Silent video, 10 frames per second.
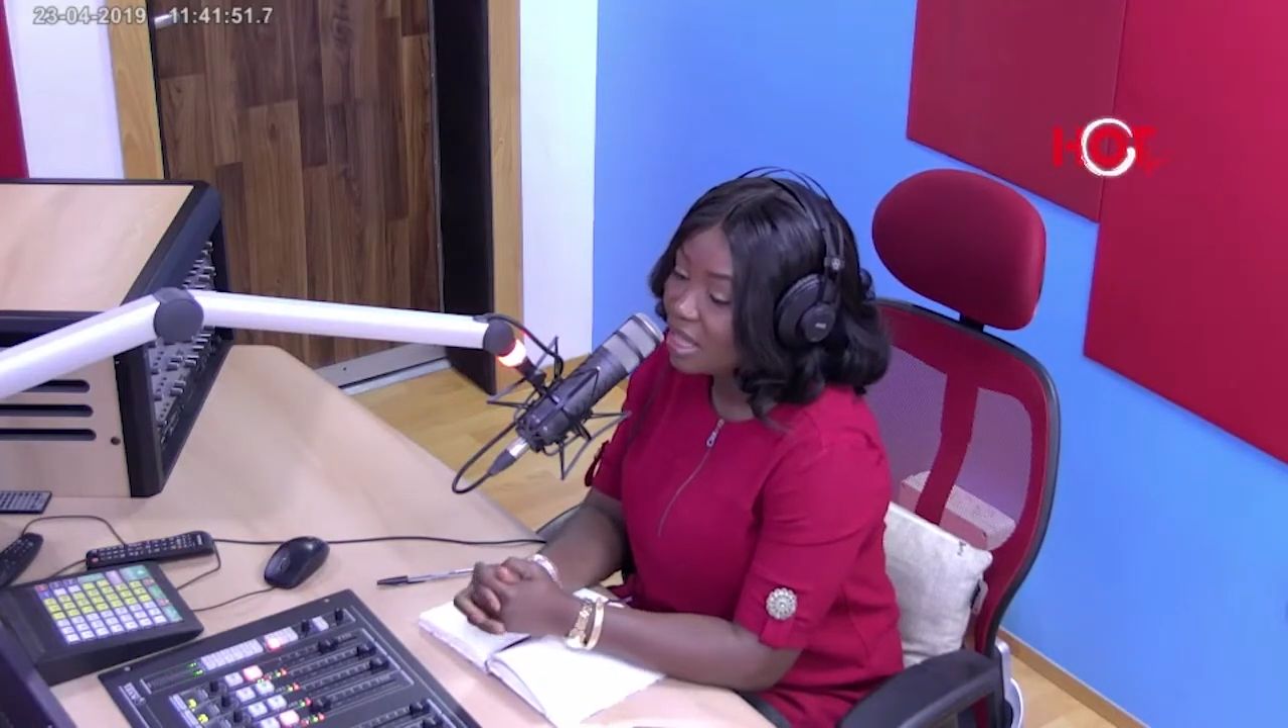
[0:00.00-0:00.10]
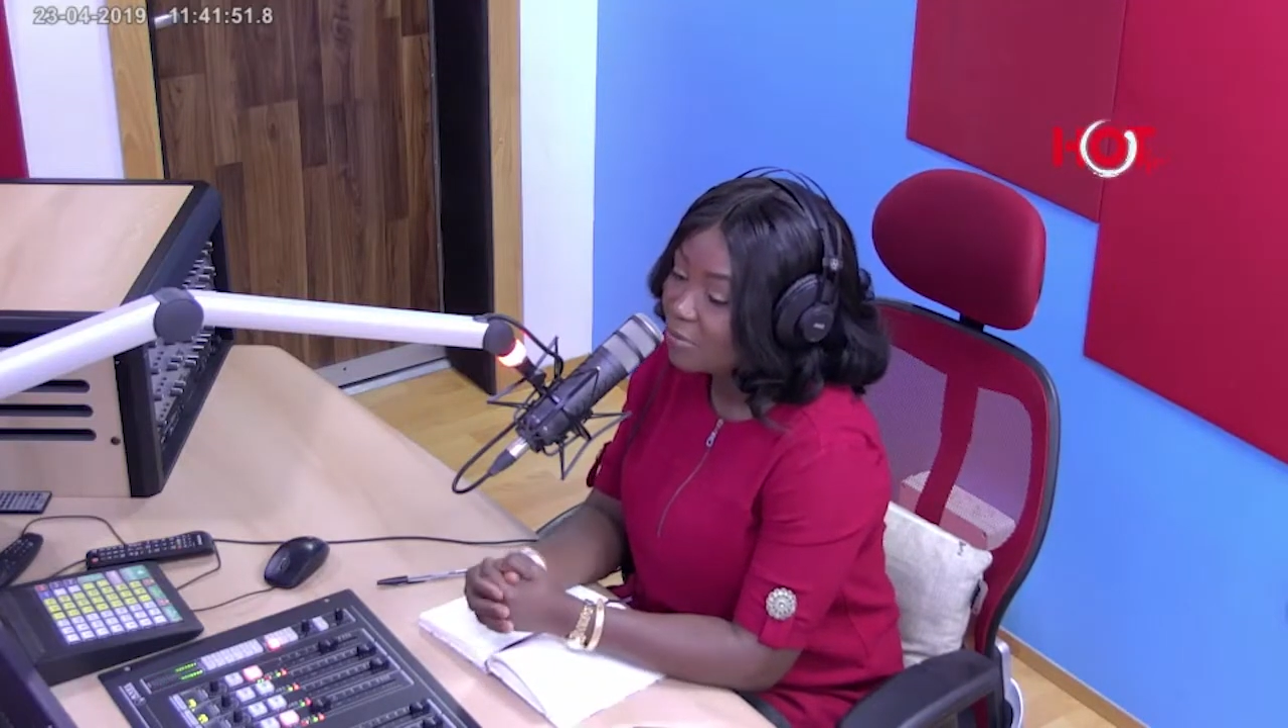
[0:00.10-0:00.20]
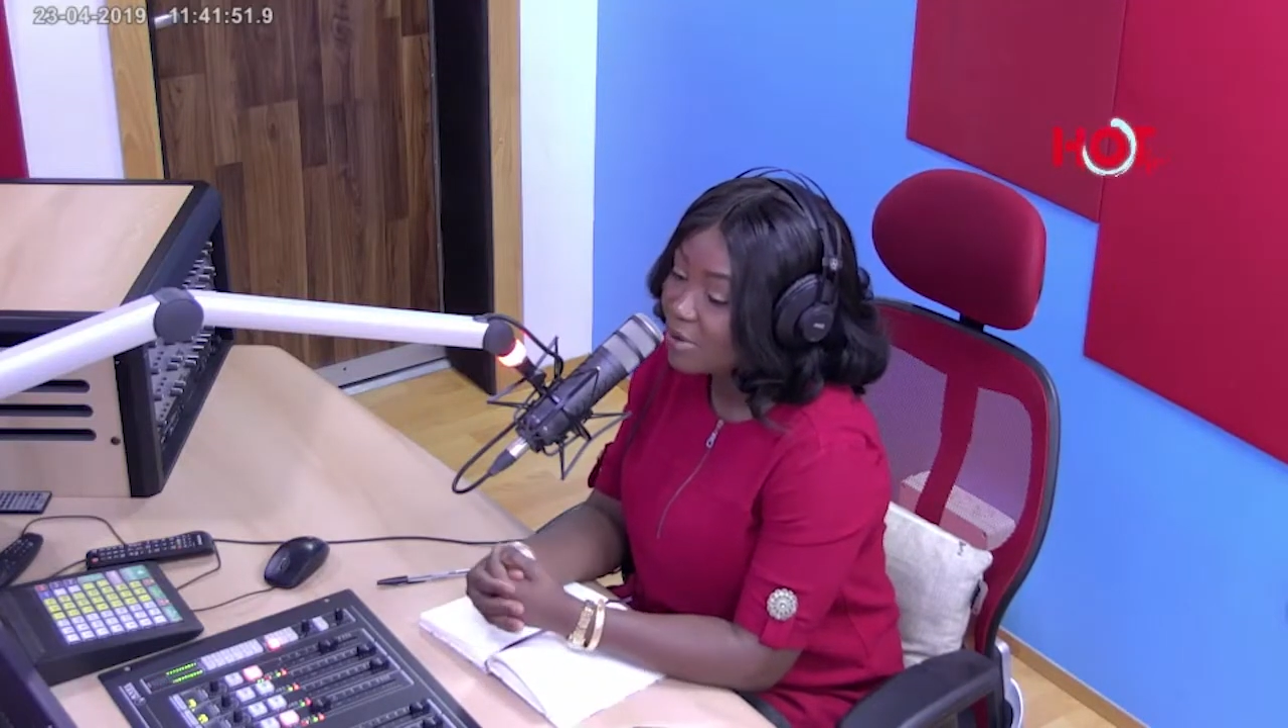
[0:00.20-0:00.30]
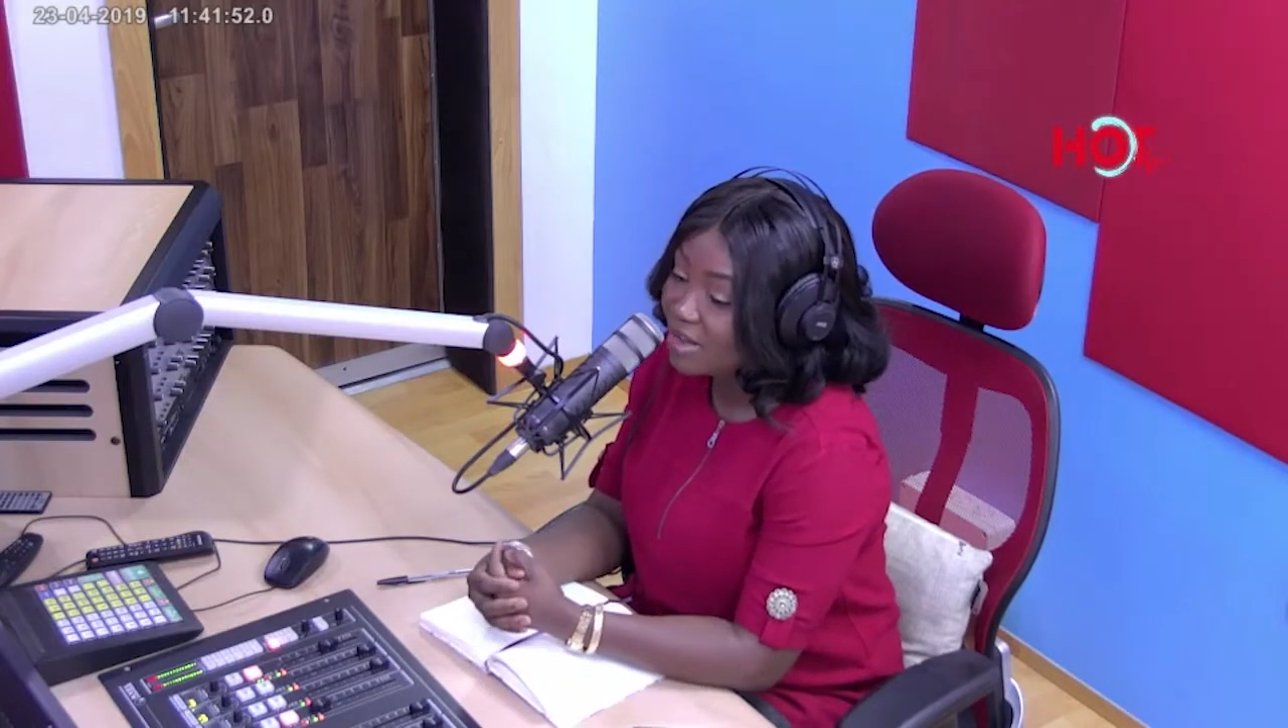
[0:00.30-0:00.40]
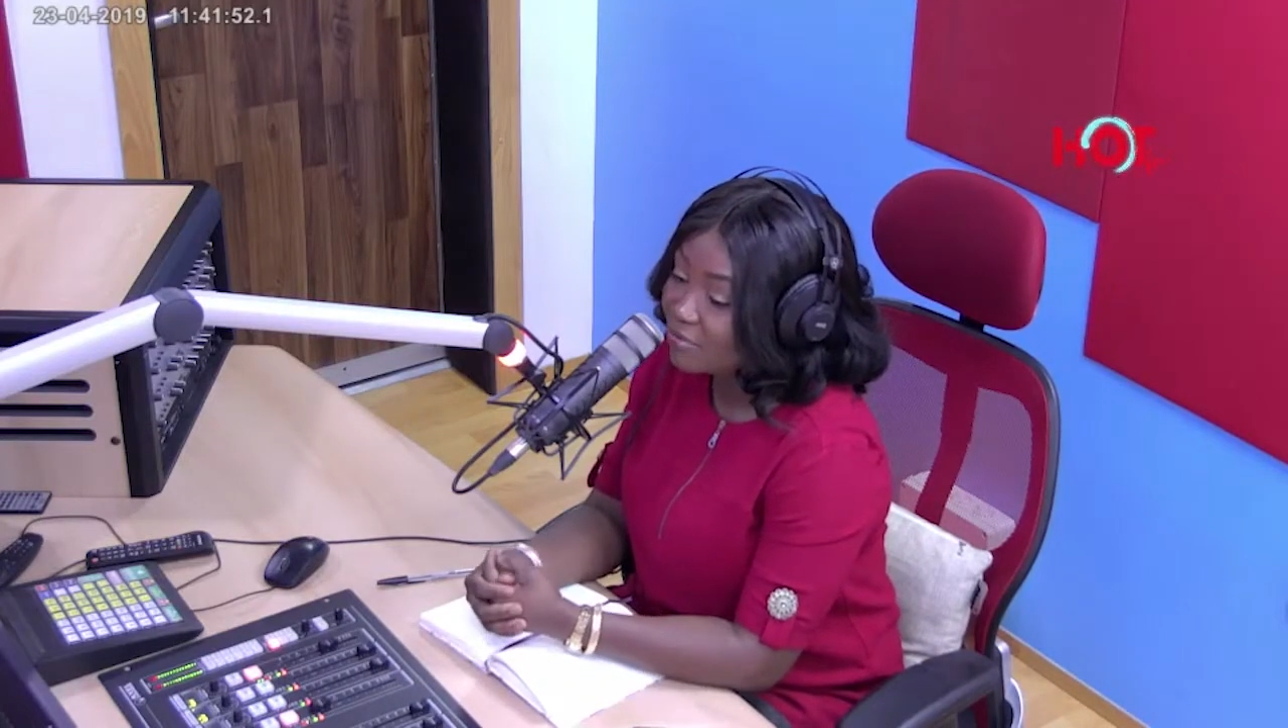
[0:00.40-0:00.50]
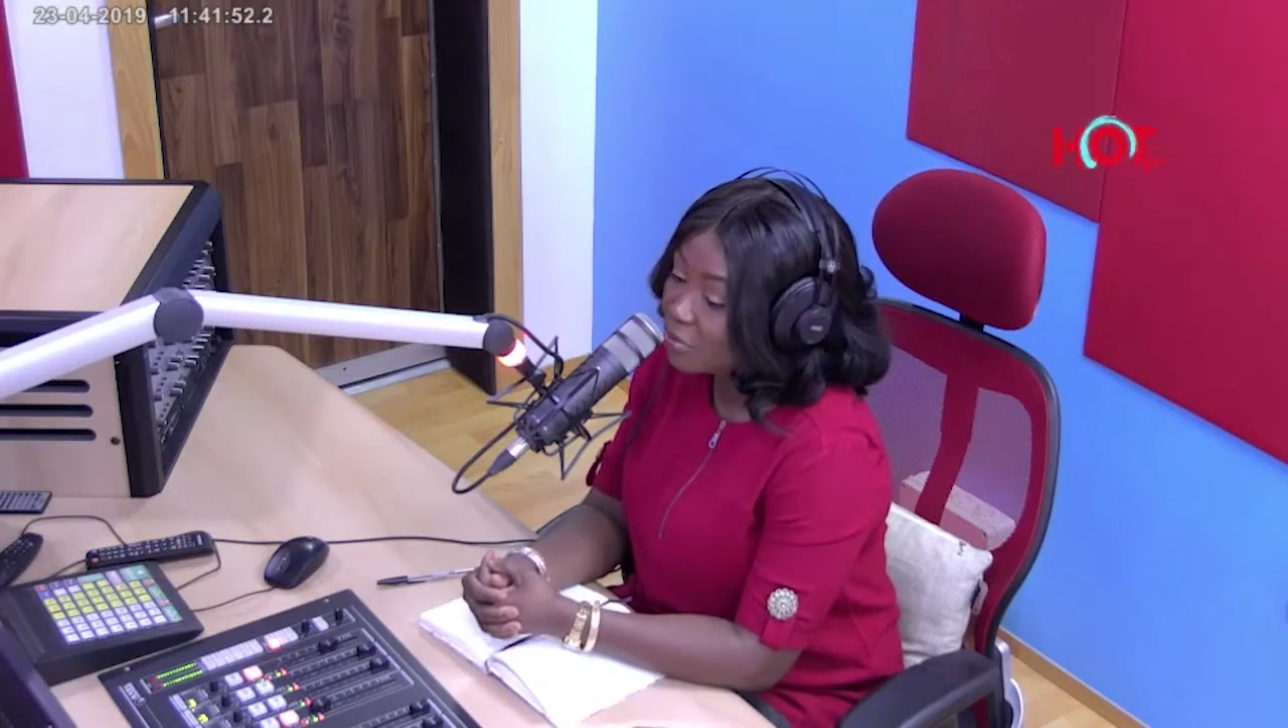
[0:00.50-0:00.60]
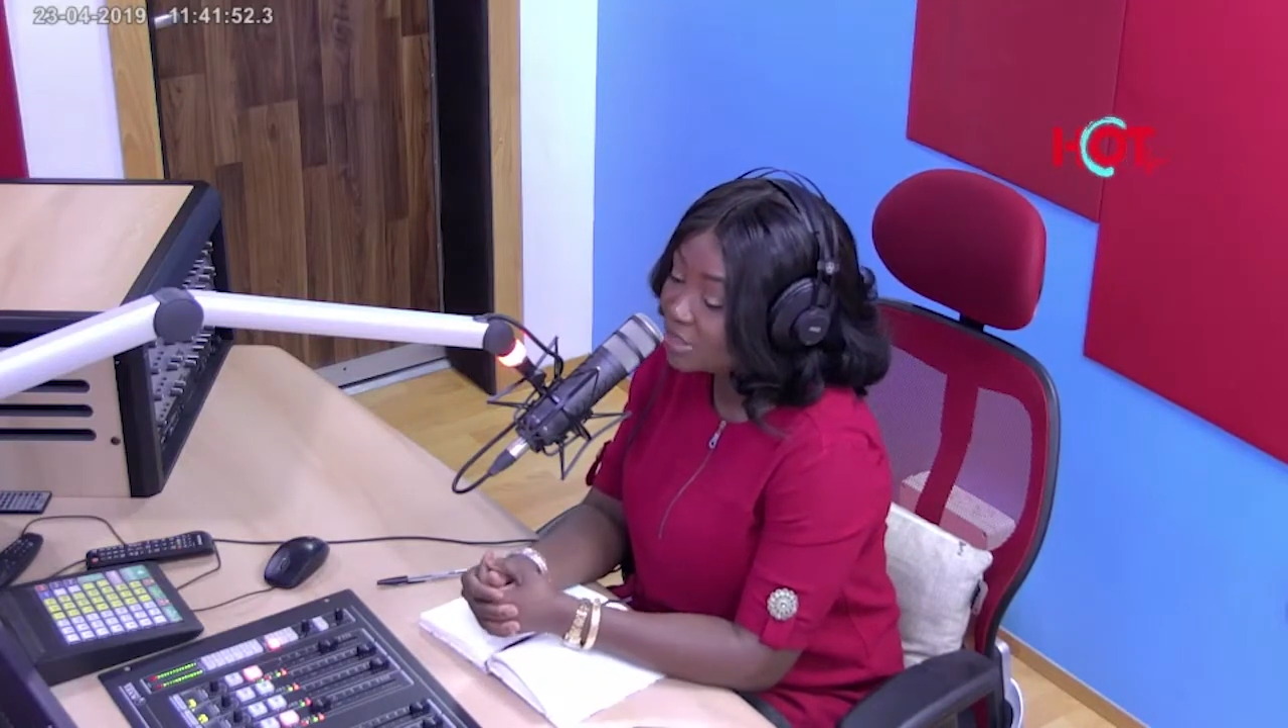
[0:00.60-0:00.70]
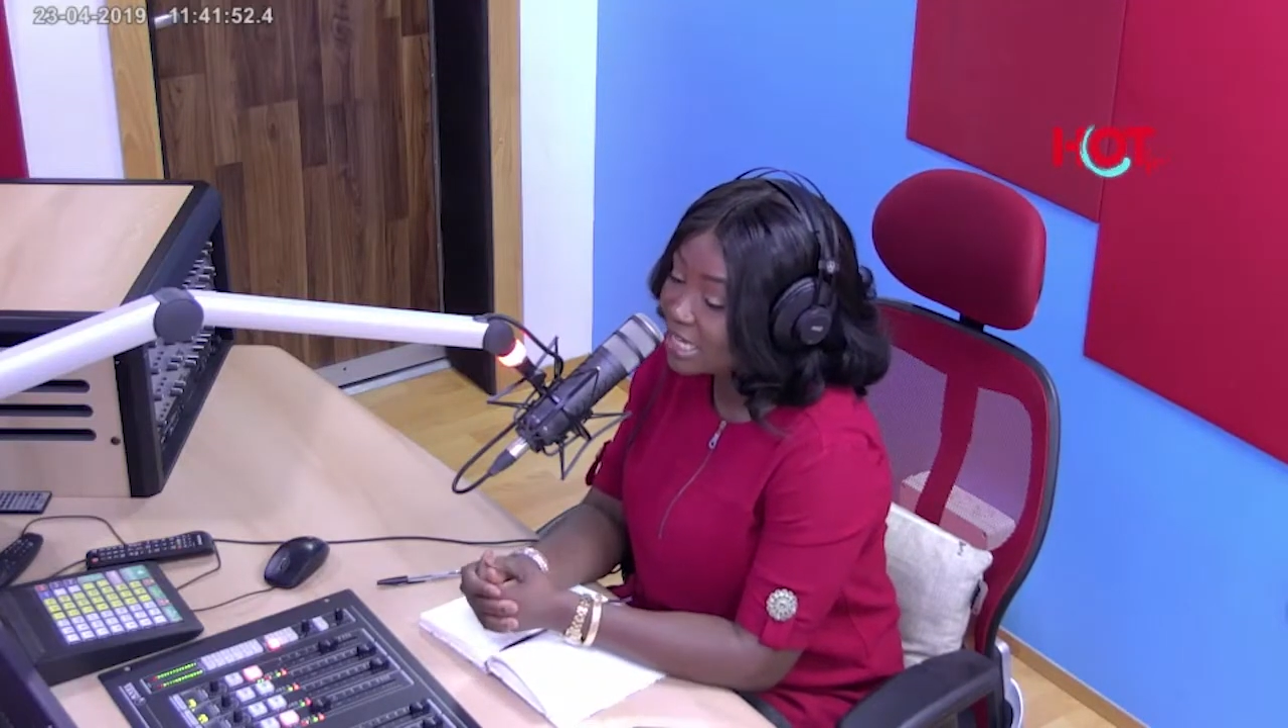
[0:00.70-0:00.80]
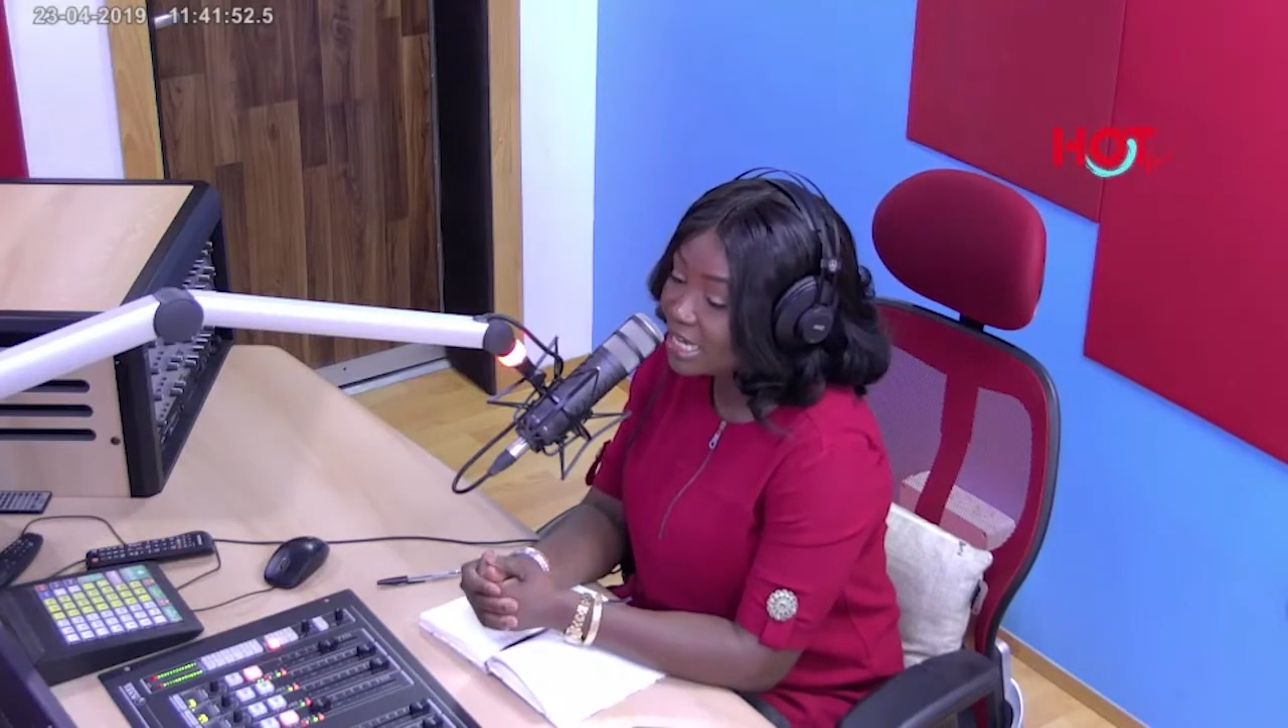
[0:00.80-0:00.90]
Where I've worked,